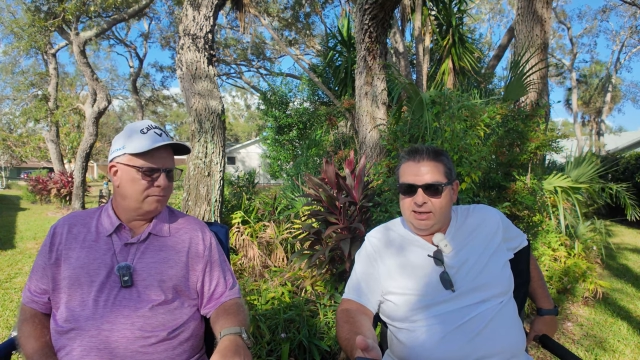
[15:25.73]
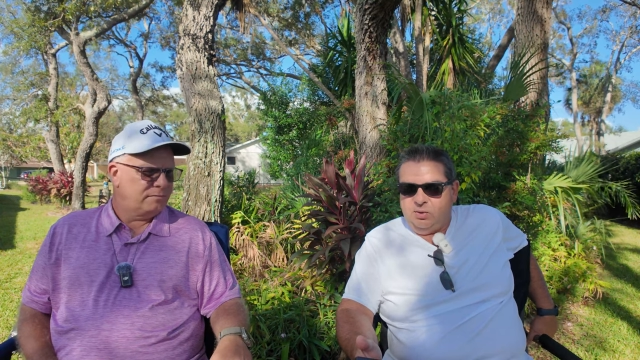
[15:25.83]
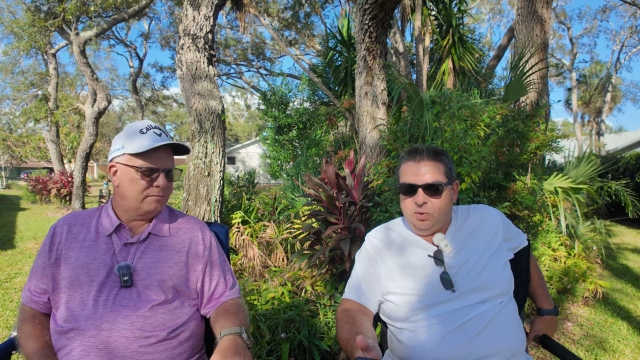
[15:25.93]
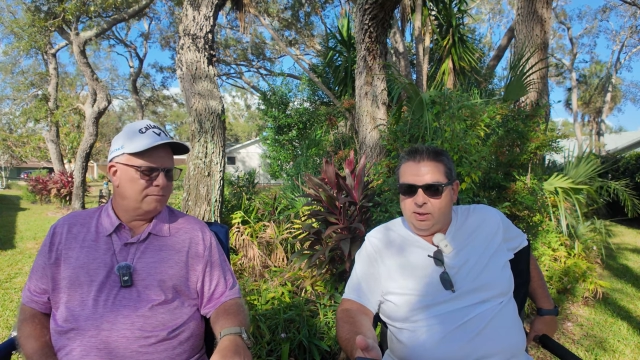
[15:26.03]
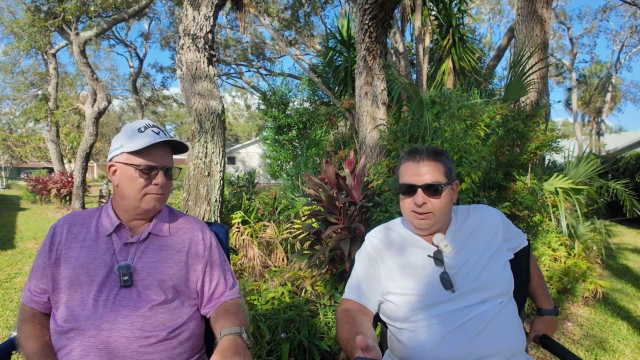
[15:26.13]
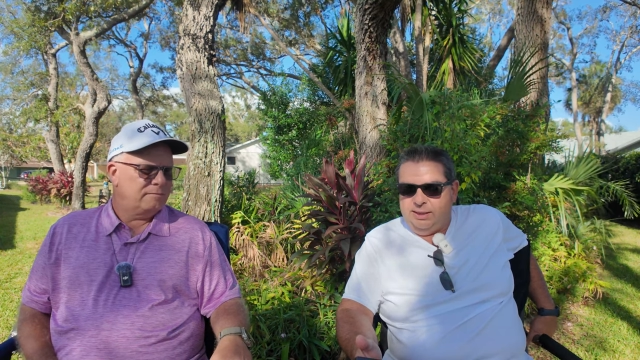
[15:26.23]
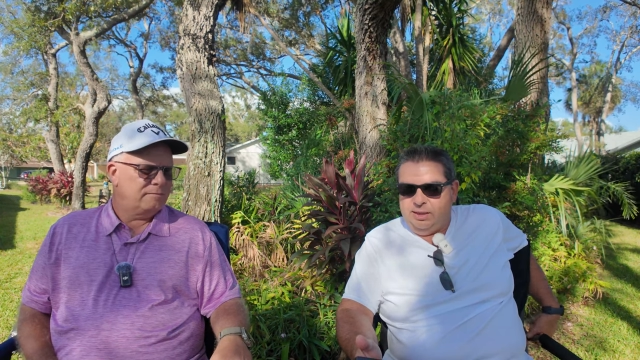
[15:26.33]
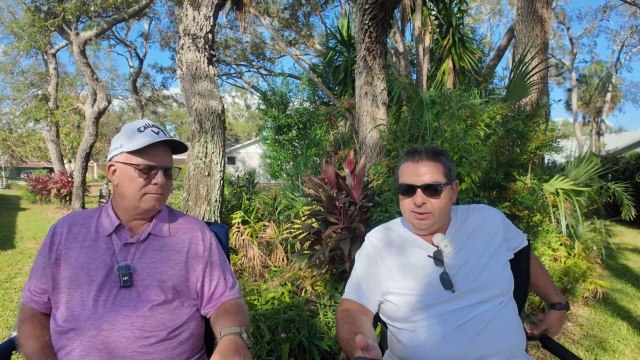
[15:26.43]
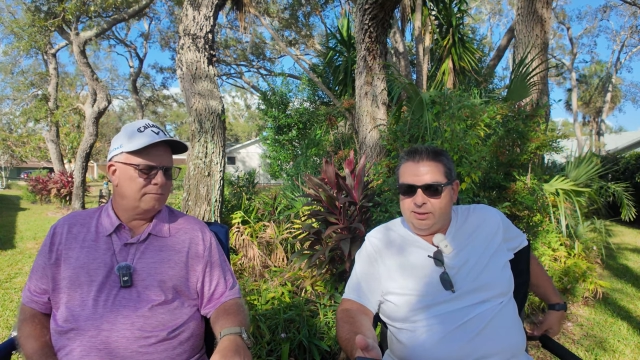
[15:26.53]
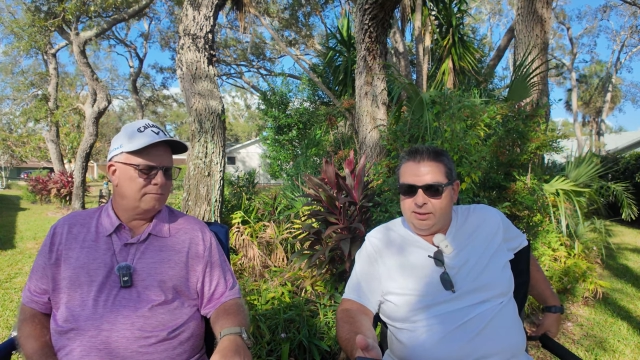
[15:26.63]
Speaker 1: high
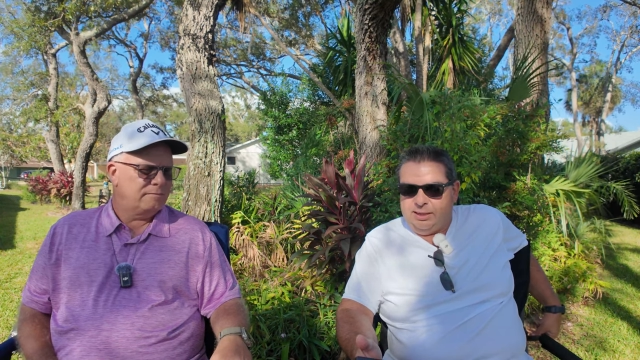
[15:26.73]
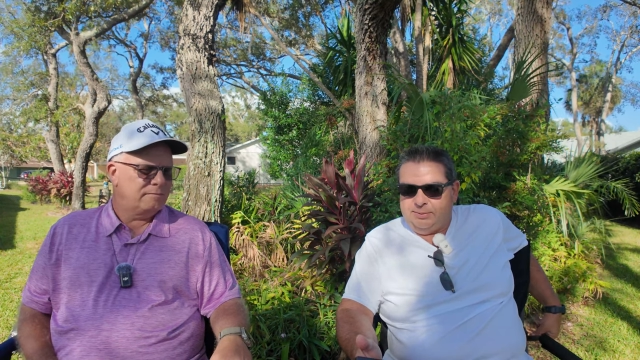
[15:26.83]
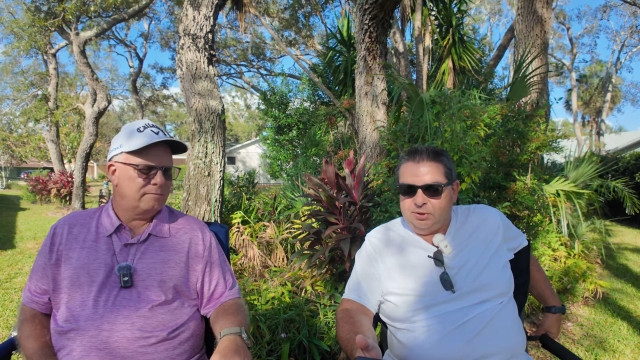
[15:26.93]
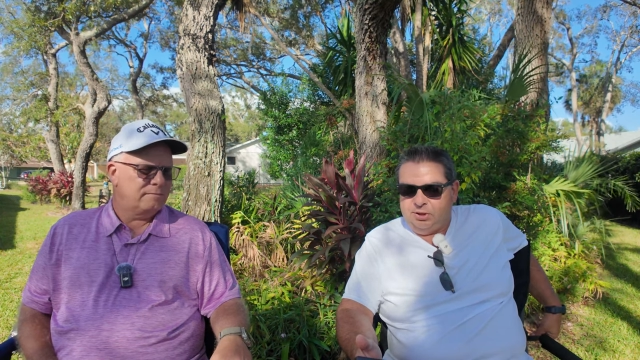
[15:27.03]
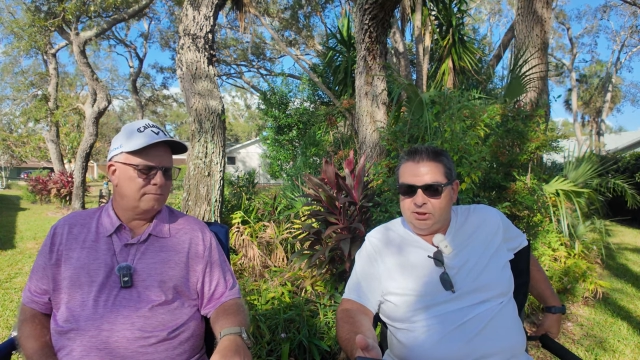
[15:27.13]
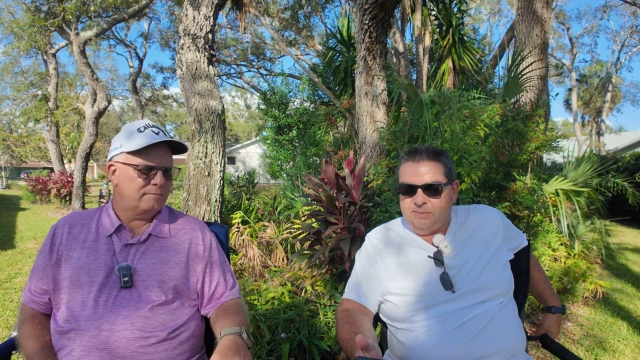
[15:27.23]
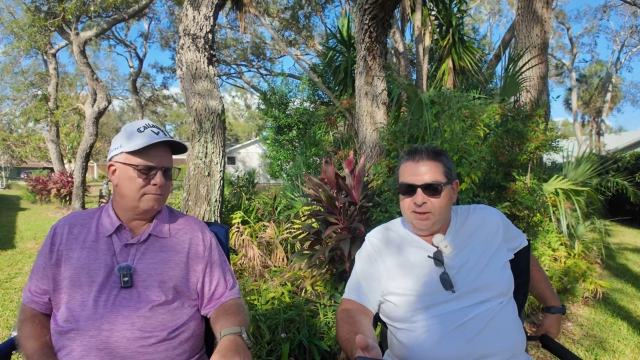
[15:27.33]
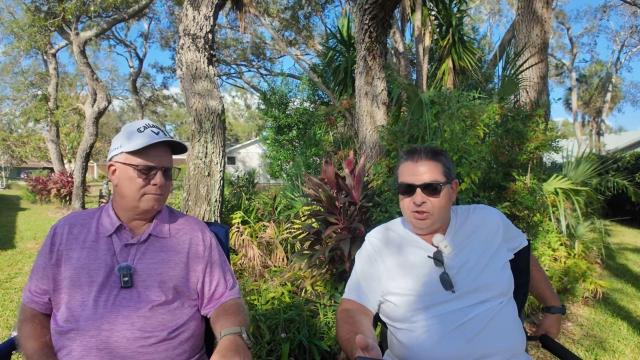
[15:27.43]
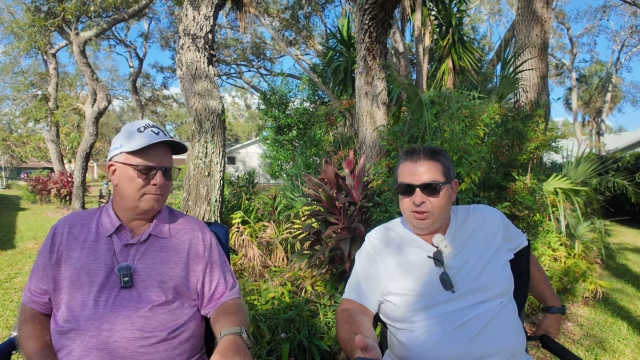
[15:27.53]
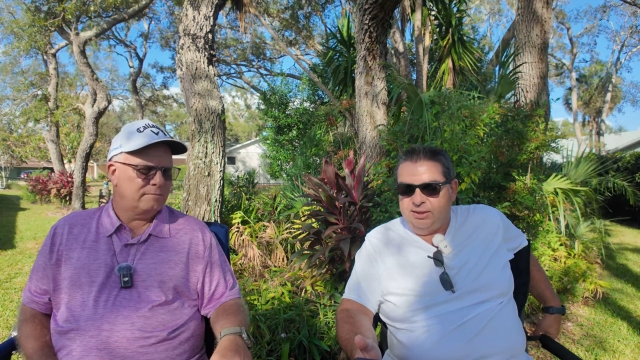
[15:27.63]
quality healthcare options,
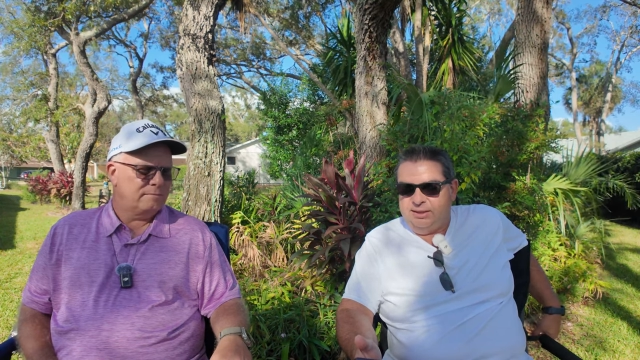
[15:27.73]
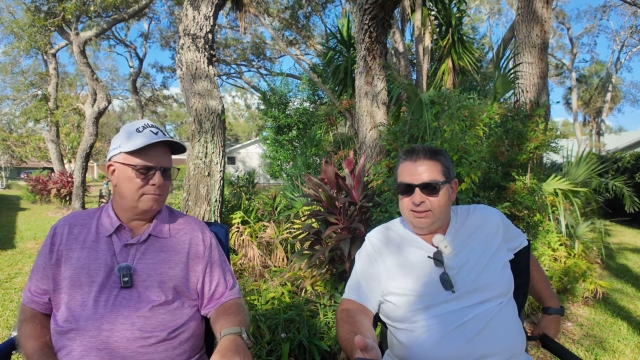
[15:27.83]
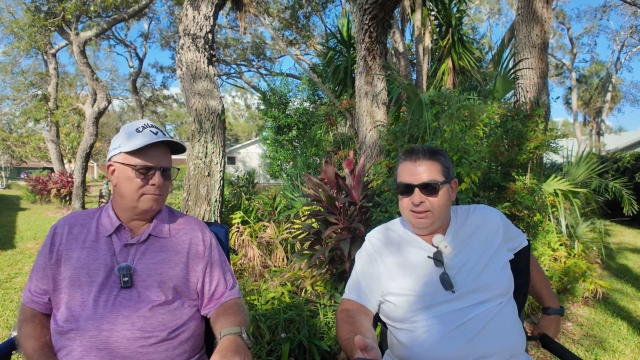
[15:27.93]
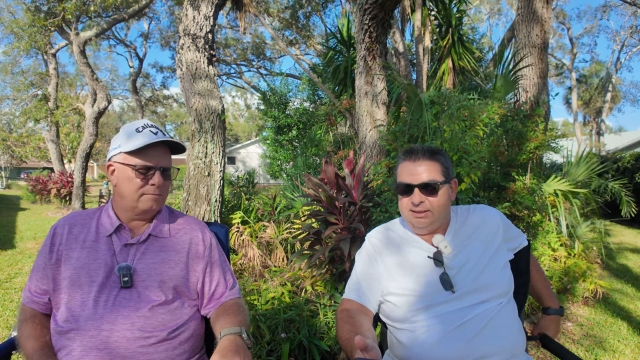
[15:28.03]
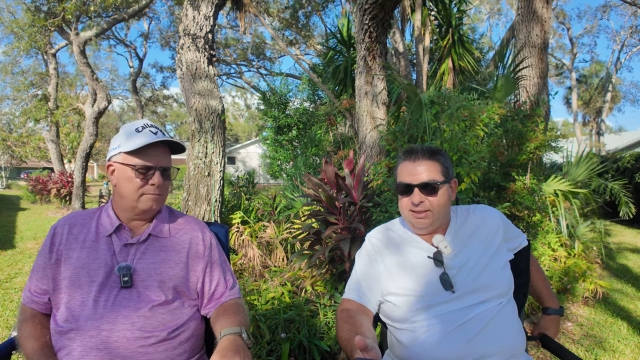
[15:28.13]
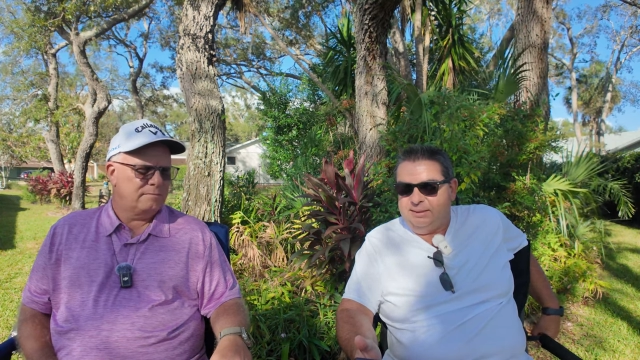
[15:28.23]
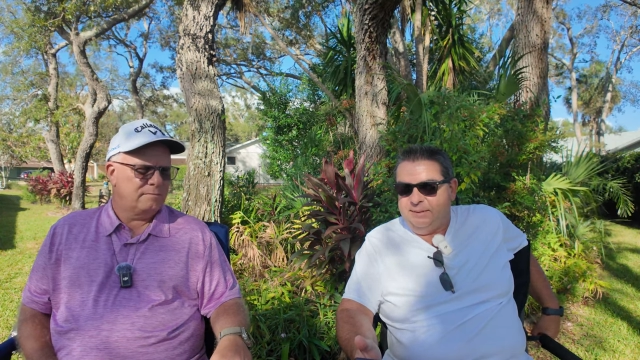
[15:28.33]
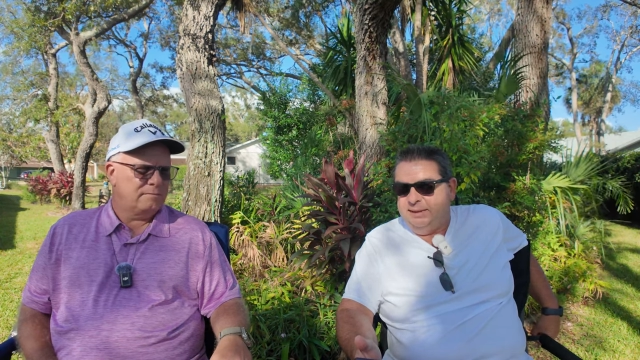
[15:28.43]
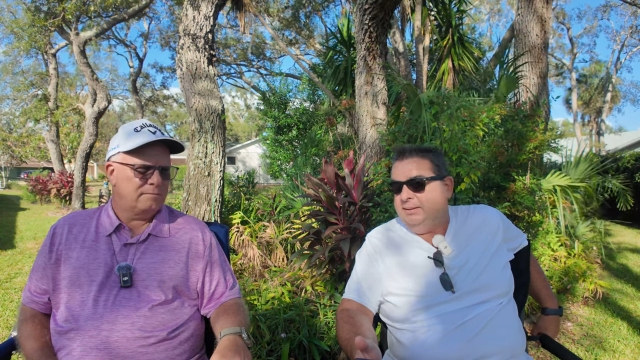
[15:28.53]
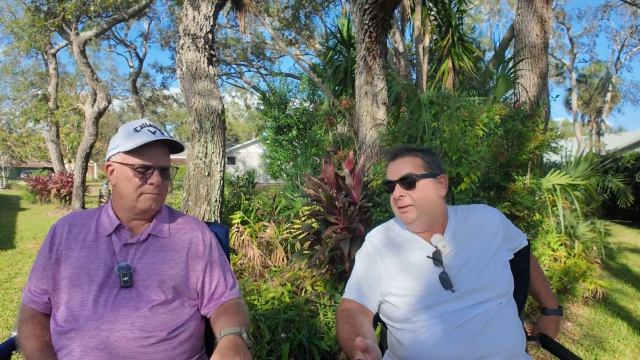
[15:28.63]
especially in cities
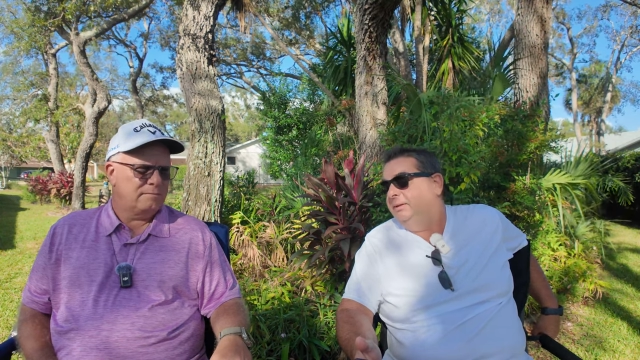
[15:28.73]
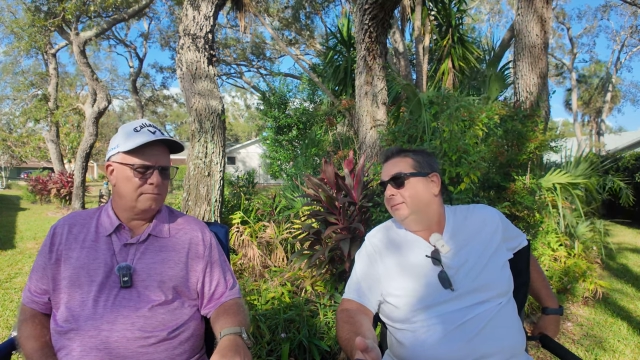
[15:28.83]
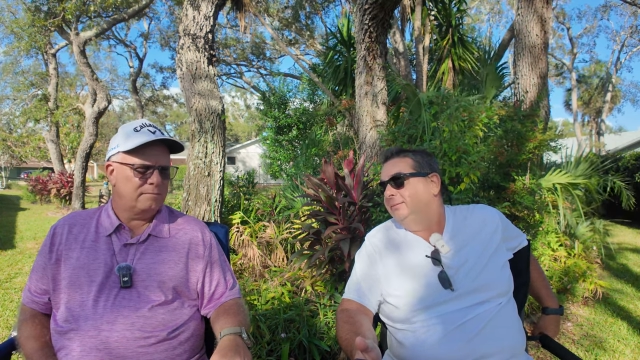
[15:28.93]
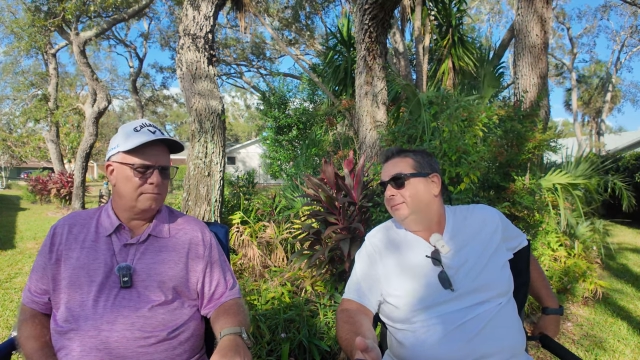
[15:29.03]
like Miami.